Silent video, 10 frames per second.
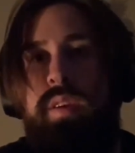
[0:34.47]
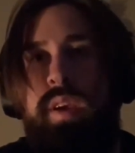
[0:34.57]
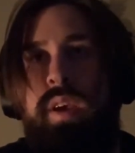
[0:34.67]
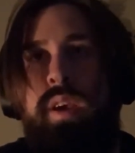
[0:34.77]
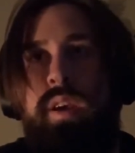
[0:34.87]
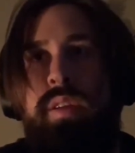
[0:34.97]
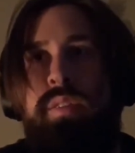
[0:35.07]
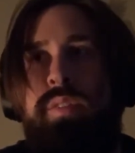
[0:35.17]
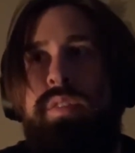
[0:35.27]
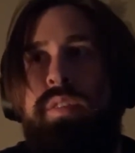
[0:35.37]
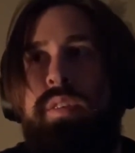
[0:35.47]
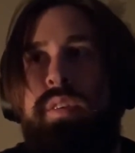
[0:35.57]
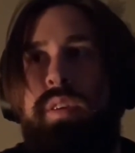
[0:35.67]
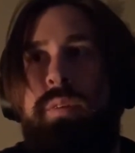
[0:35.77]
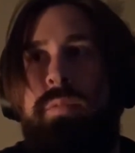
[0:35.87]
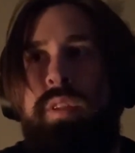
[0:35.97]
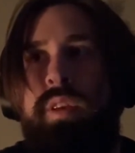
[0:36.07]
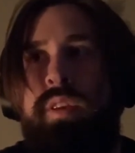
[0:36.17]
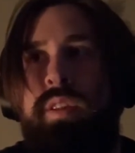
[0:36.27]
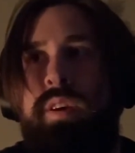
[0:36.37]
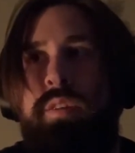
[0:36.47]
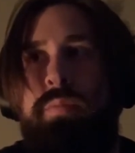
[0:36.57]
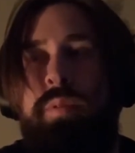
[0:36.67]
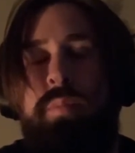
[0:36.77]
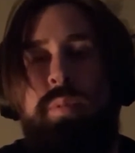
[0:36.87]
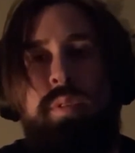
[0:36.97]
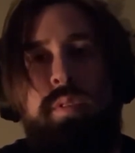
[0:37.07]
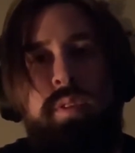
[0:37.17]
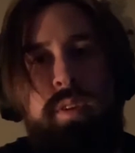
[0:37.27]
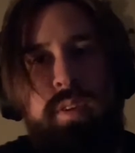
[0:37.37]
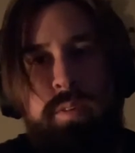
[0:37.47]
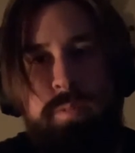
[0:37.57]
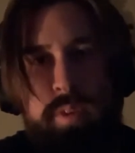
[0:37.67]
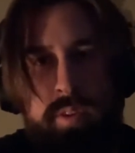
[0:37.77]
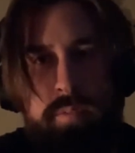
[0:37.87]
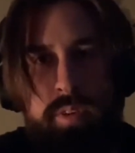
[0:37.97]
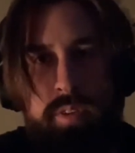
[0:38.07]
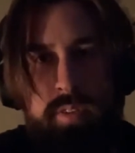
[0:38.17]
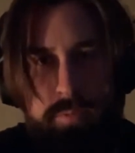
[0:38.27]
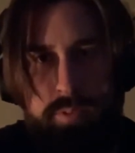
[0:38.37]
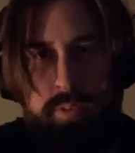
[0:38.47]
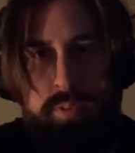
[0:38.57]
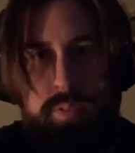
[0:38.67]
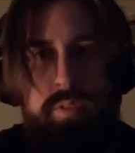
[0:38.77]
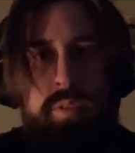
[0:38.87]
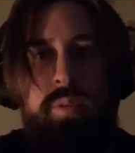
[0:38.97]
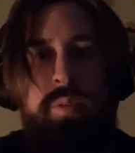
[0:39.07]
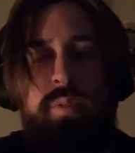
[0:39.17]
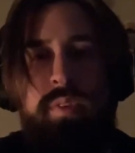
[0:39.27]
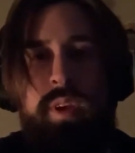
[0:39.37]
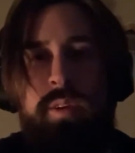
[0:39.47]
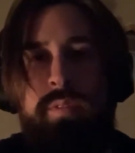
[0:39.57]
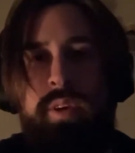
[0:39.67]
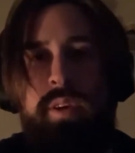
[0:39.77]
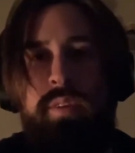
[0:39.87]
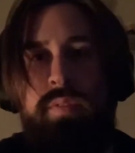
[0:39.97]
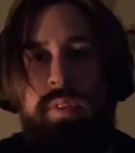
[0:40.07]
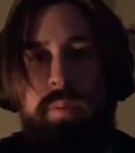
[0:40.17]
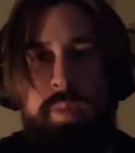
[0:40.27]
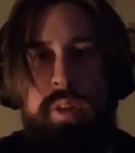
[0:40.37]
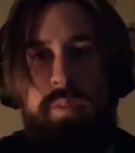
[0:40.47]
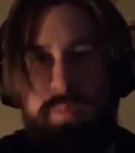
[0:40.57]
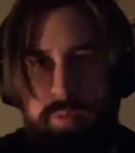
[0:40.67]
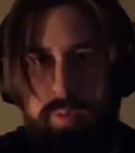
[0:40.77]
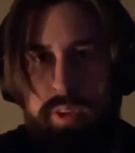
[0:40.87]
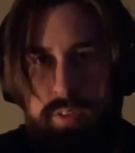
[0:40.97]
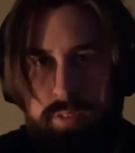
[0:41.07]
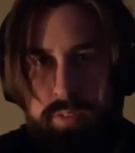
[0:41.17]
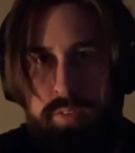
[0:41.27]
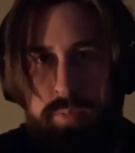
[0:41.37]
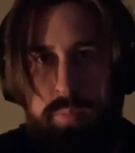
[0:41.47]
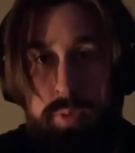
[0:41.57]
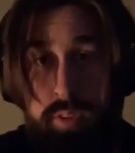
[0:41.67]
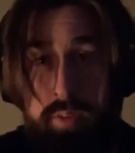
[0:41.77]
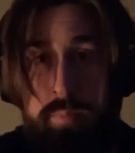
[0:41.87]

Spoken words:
and I feel like a lot of people find it very difficult to have a meaningful relationship with him.